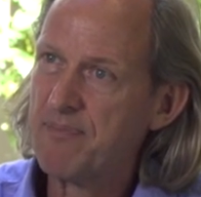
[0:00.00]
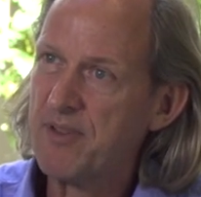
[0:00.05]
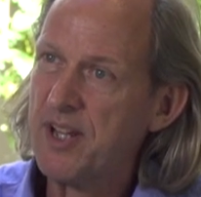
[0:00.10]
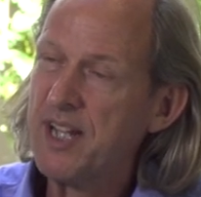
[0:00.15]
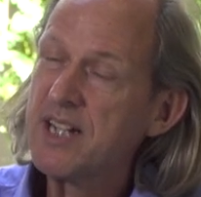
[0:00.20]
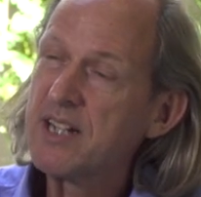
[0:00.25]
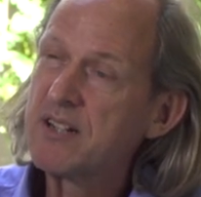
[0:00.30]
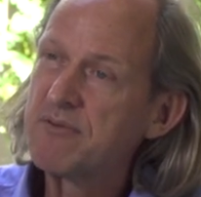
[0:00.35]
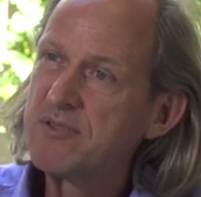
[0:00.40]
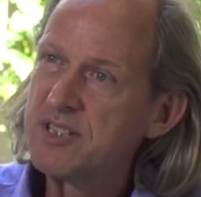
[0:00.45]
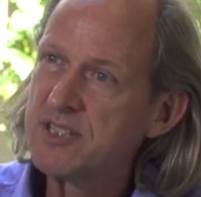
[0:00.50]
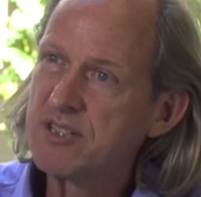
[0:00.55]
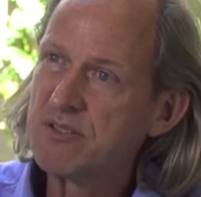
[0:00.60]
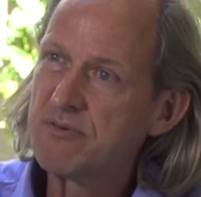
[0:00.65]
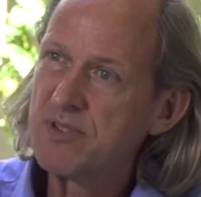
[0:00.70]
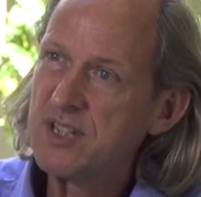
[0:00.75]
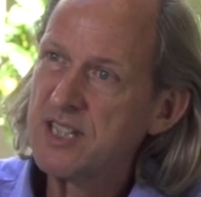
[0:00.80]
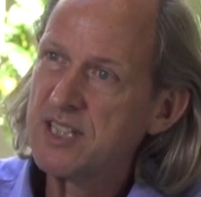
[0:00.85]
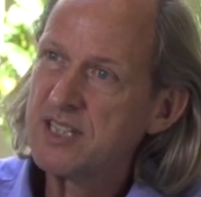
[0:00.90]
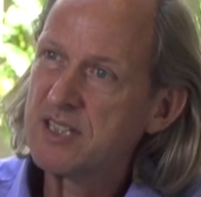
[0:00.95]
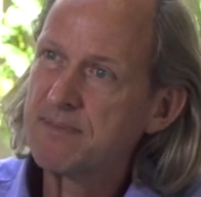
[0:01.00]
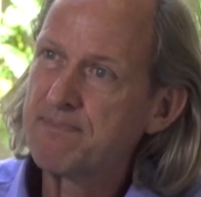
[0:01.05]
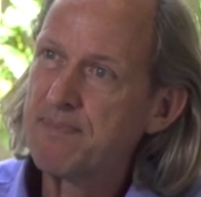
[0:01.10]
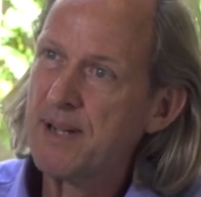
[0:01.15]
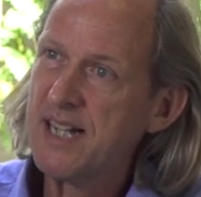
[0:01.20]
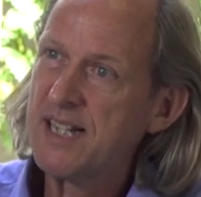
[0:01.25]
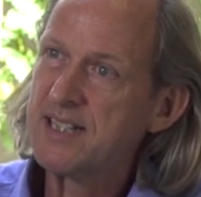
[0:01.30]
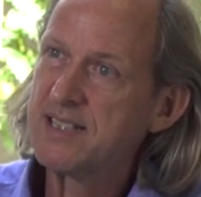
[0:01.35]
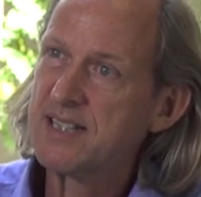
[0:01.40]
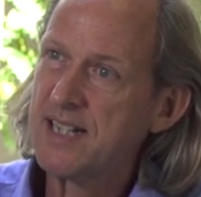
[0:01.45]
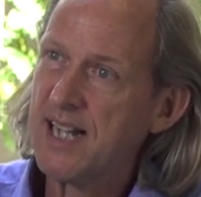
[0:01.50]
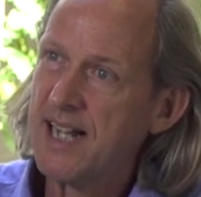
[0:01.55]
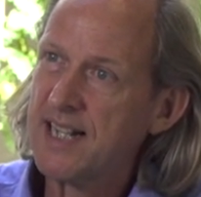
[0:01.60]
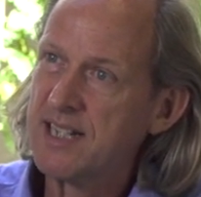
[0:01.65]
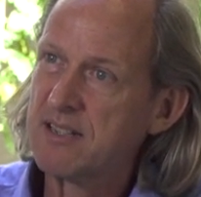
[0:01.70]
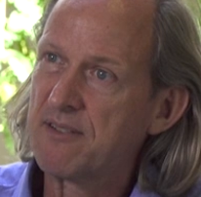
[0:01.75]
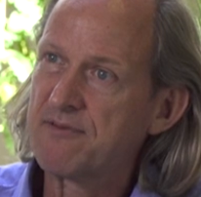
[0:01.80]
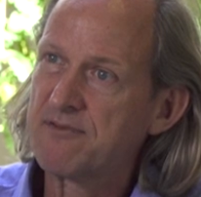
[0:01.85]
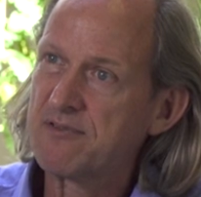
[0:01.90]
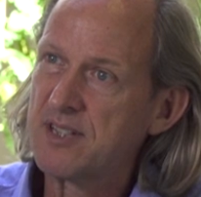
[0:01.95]
increase green space and
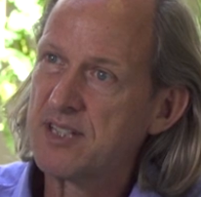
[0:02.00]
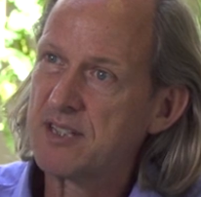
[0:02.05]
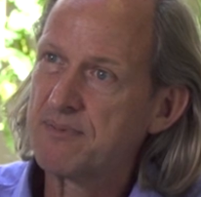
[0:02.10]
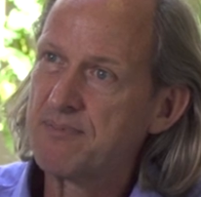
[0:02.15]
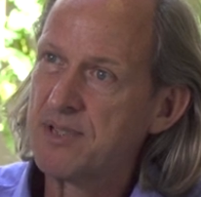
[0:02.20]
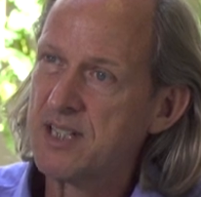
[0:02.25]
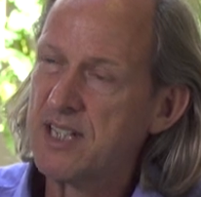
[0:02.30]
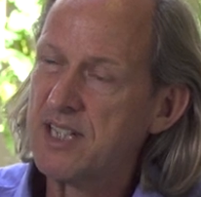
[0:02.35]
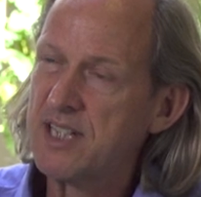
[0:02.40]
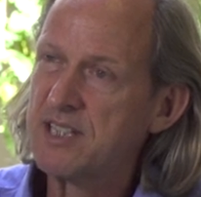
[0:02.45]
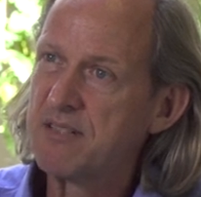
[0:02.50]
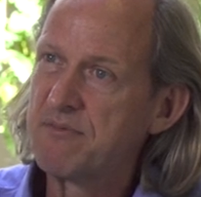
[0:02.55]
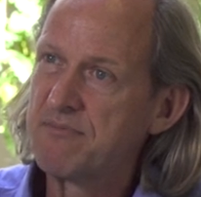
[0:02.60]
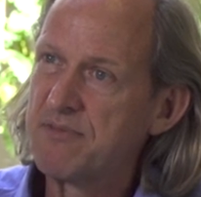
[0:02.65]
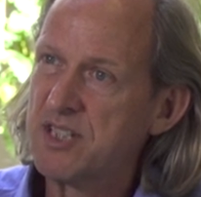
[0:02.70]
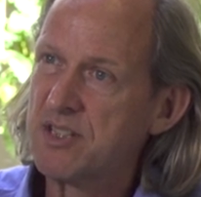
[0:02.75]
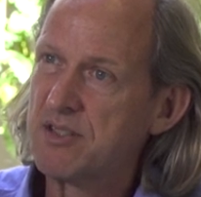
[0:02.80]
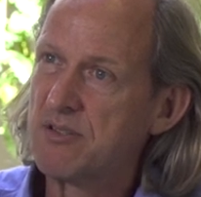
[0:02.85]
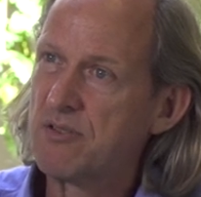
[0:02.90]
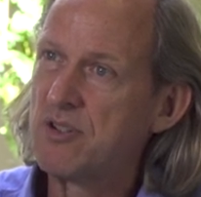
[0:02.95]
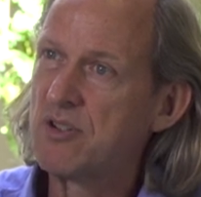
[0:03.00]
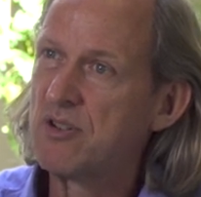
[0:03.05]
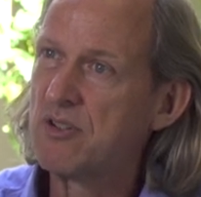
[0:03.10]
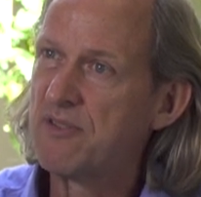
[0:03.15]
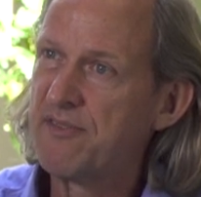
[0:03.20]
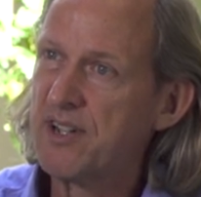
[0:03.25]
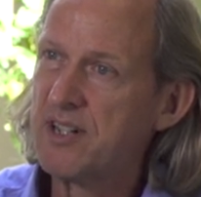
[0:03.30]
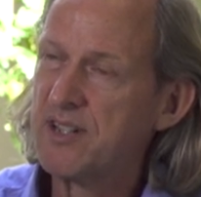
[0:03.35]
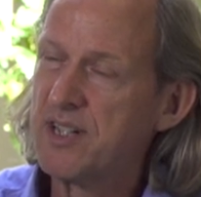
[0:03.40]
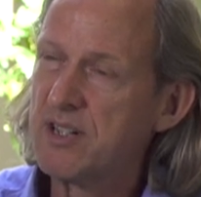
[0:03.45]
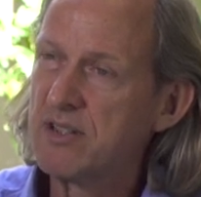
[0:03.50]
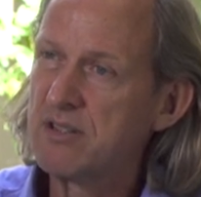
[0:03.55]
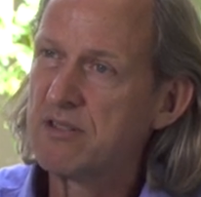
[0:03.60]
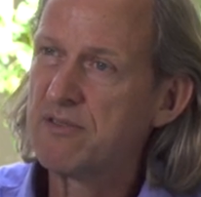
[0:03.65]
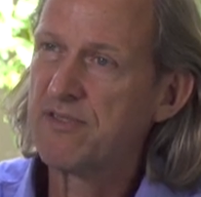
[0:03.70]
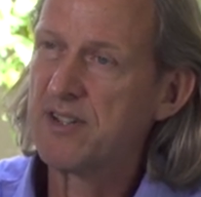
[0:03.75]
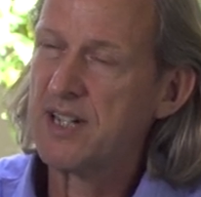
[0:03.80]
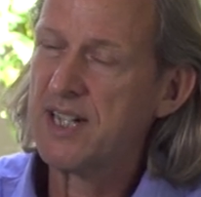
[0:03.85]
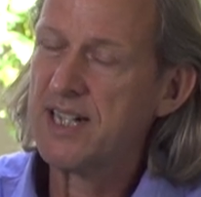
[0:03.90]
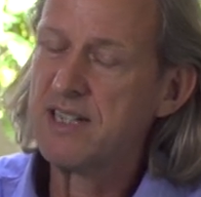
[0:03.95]
active transportation, which are all very
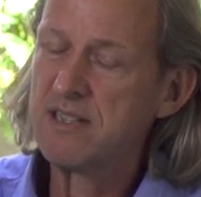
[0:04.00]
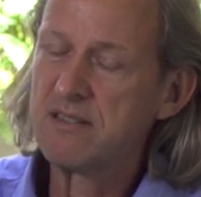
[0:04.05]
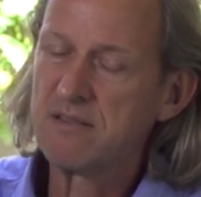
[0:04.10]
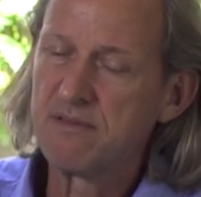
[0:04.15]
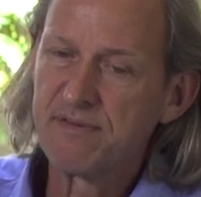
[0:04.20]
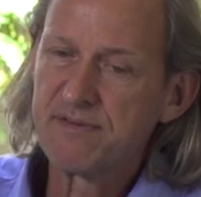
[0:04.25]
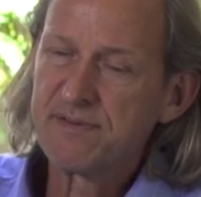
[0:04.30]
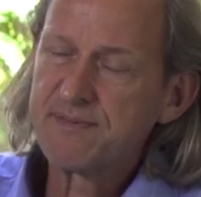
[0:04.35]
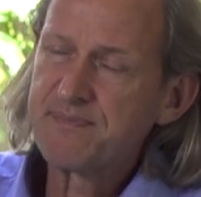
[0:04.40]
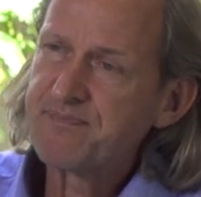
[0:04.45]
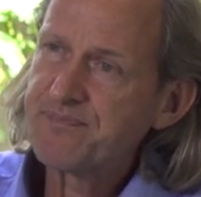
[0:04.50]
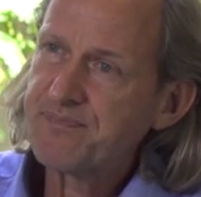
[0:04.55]
good for health.